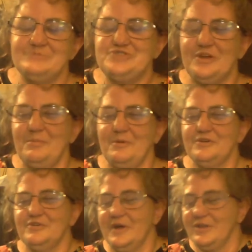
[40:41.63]
I'm trying to
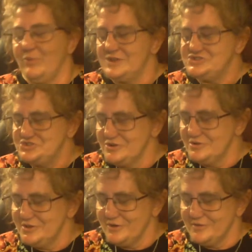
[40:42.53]
remember who I was watching
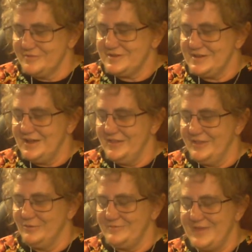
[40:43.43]
earlier.
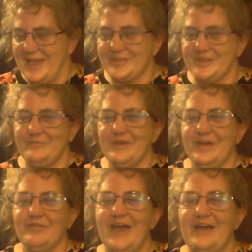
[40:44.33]
They were asking if
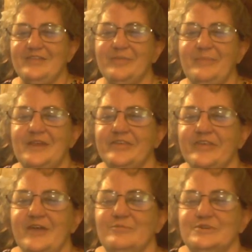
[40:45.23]
we ever had a tomato
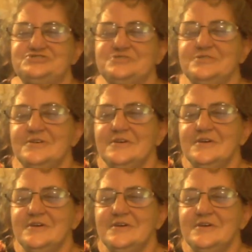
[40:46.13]
sandwich.